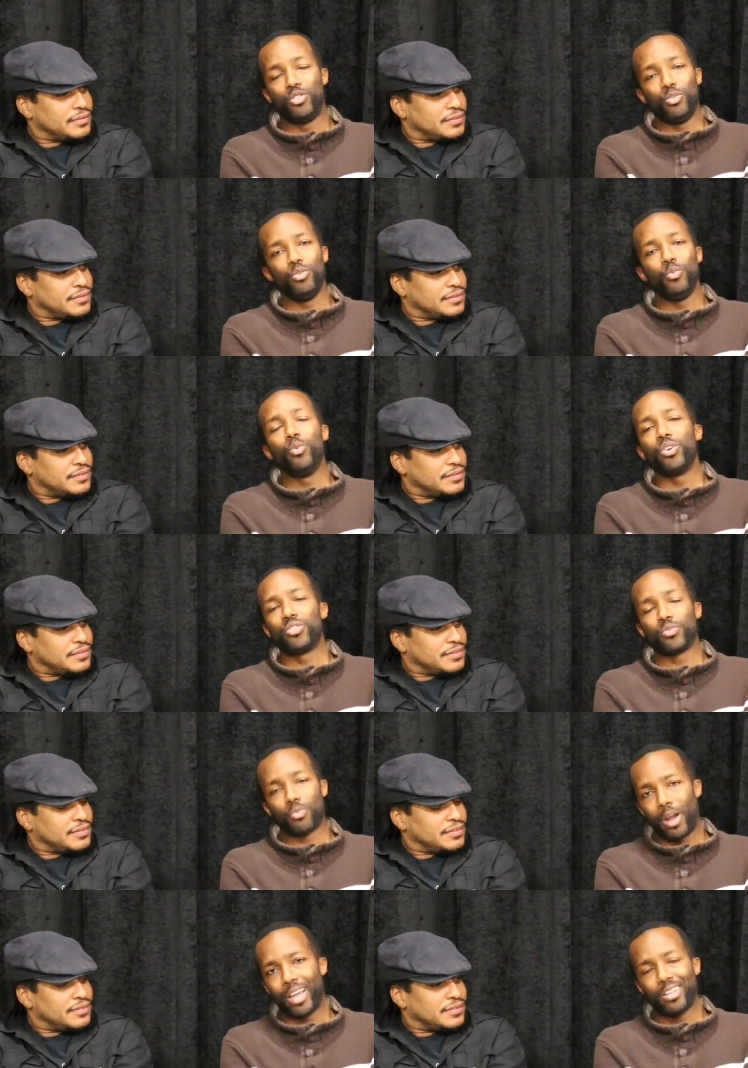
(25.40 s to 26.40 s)
Speaker 1: do what's
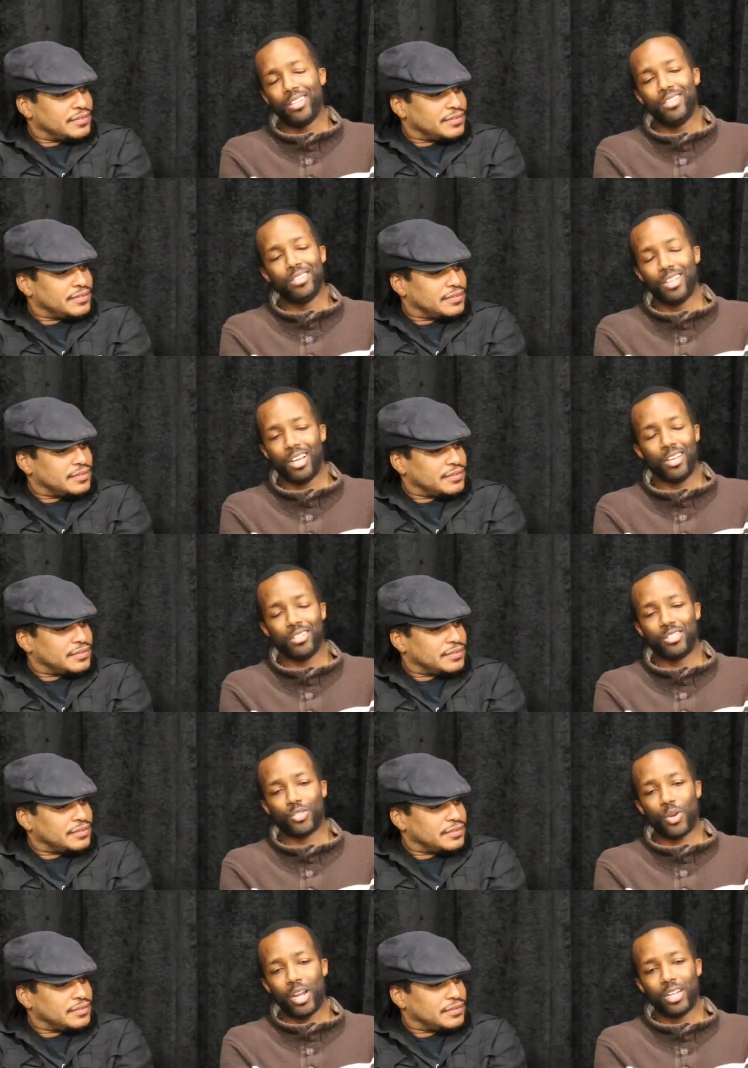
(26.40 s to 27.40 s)
right. He's not
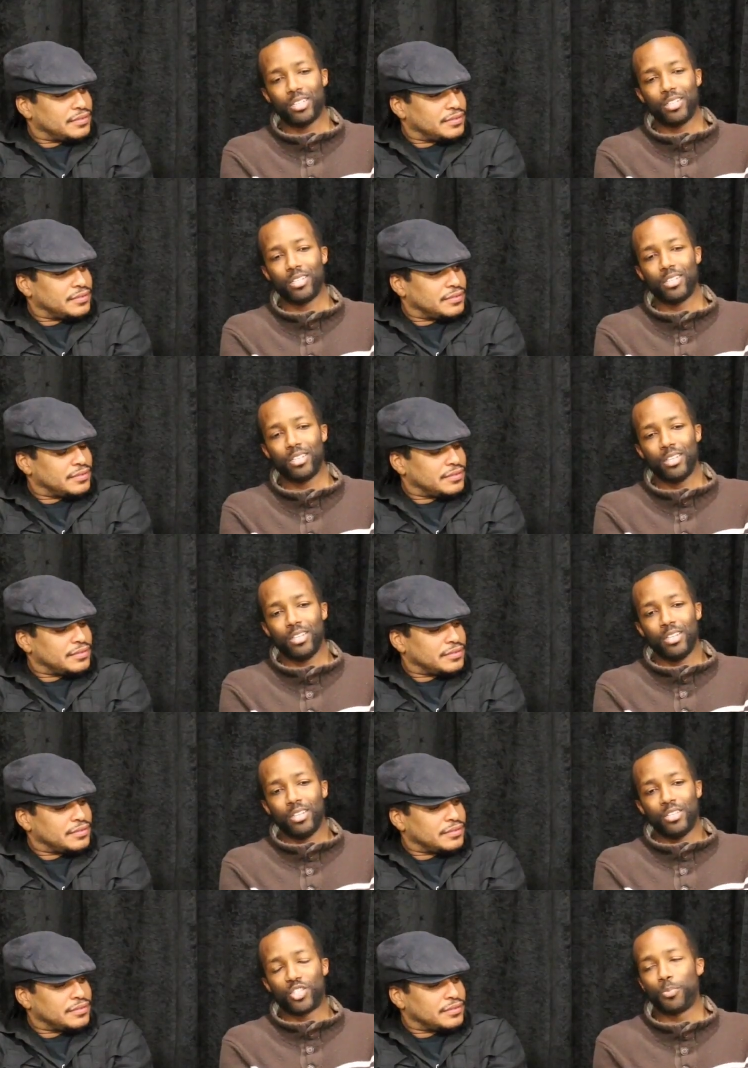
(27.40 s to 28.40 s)
trying to
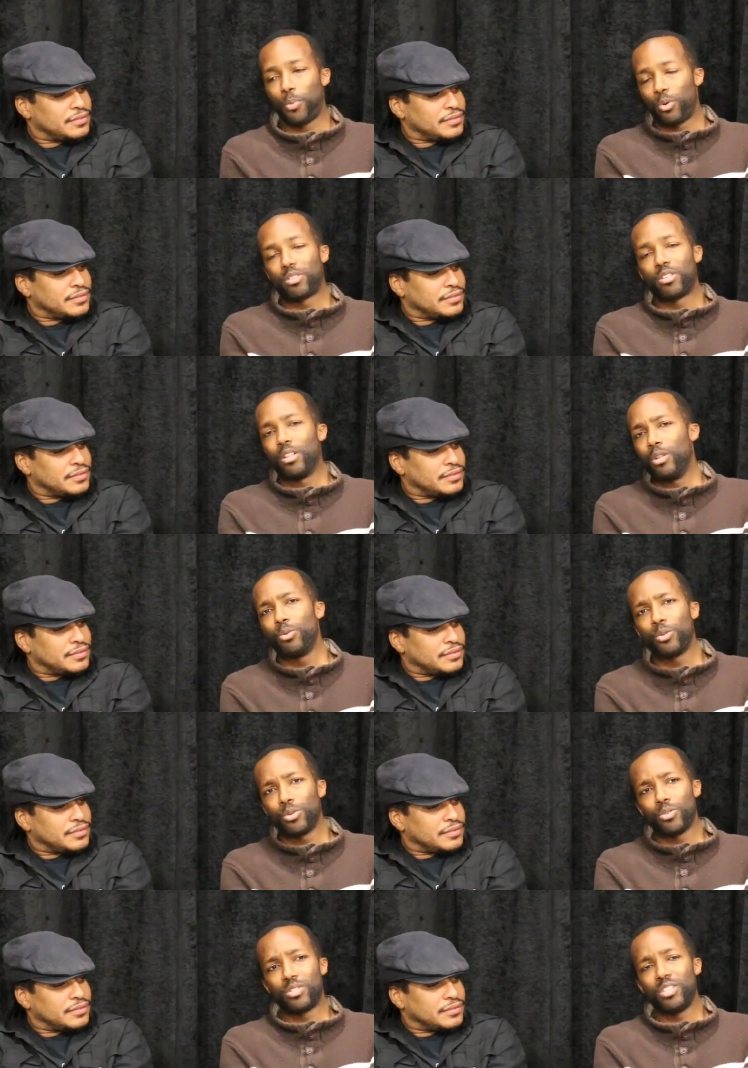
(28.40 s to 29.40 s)
support the
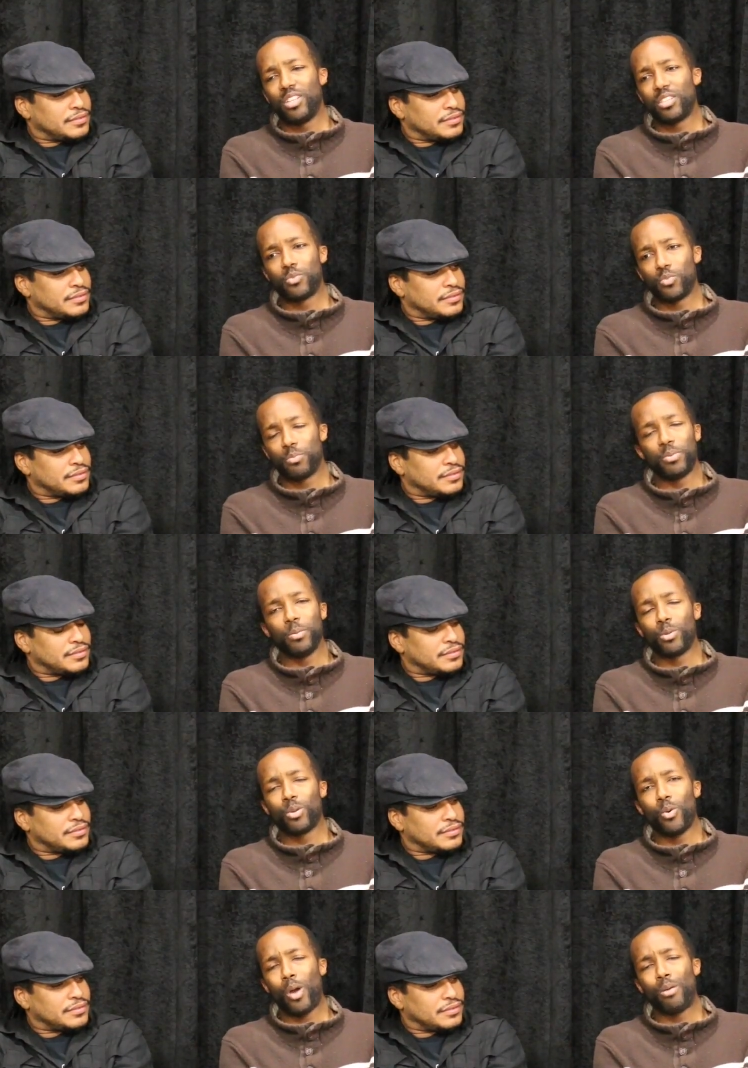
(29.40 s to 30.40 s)
looters. He doesn't want people
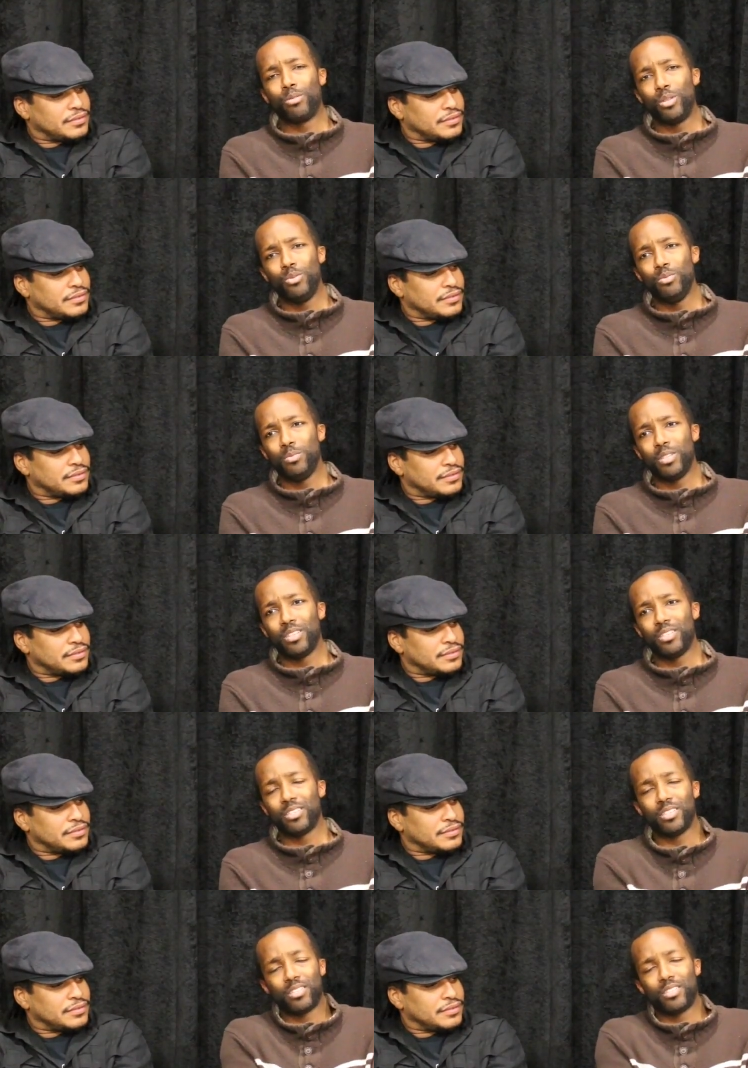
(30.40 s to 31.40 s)
to go out looting
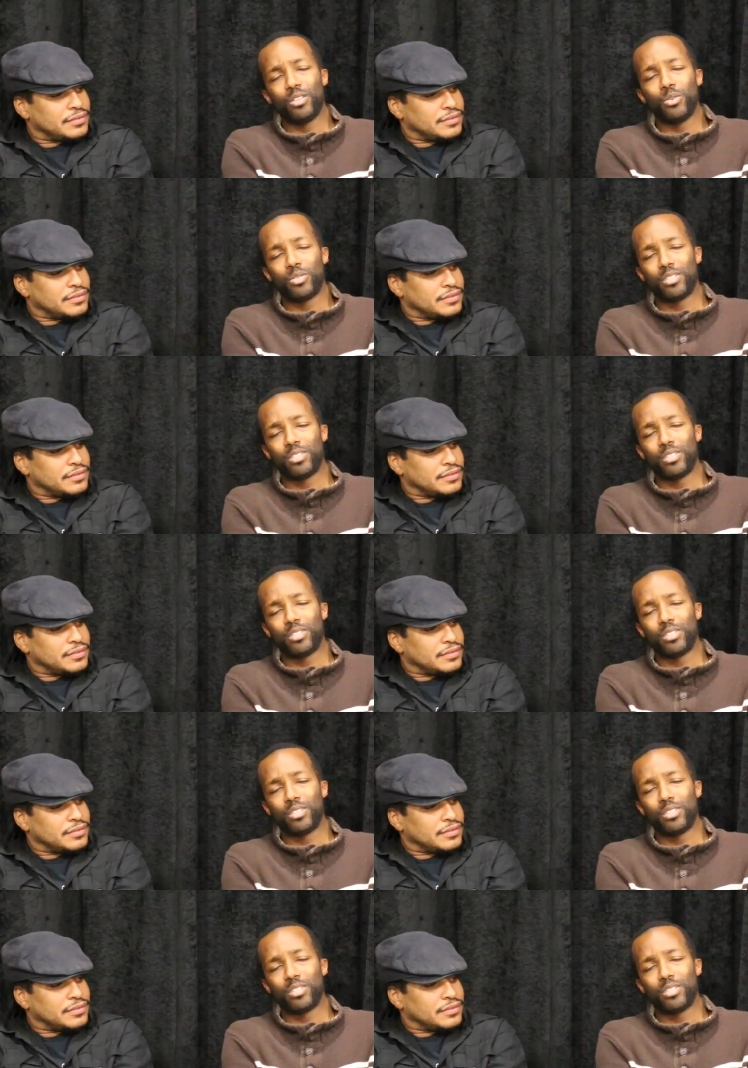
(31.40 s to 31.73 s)
because it's no